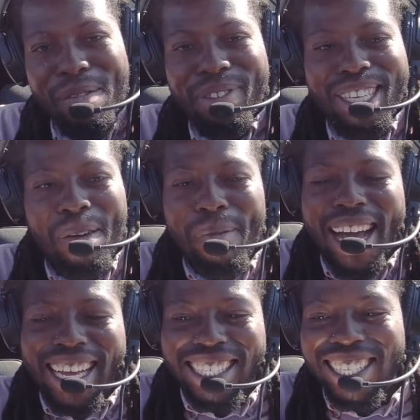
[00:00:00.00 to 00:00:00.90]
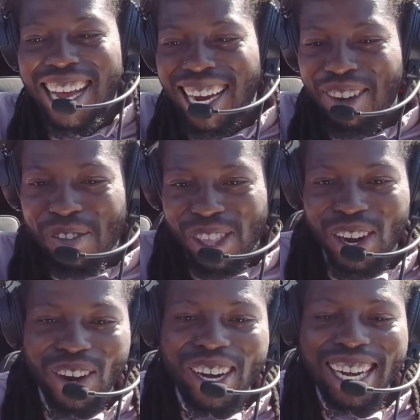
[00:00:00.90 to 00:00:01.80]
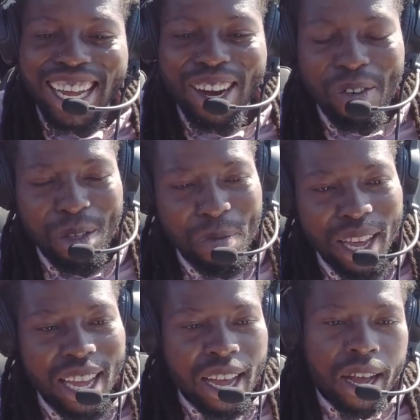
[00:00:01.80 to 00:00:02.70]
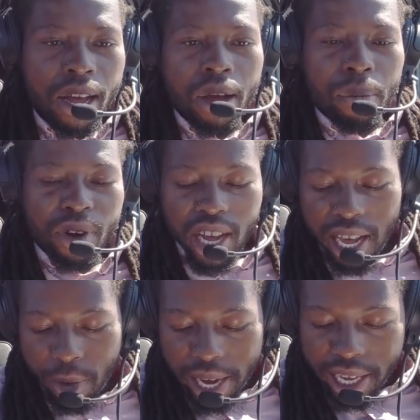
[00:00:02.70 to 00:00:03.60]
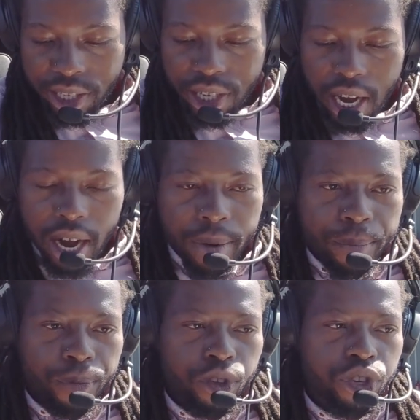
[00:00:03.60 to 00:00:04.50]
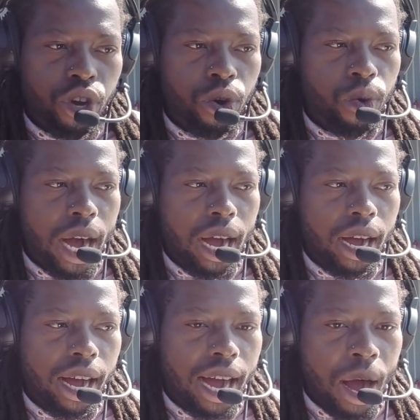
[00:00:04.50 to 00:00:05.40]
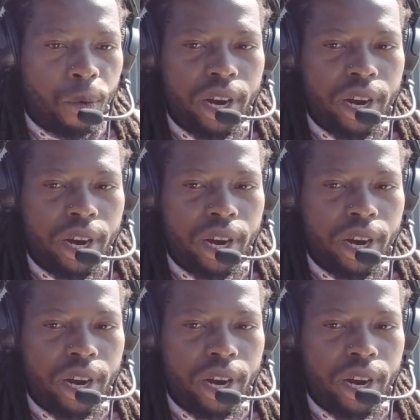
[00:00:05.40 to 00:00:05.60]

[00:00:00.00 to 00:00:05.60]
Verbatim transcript: I'm semi-excited with her in here with me. But anyways, so I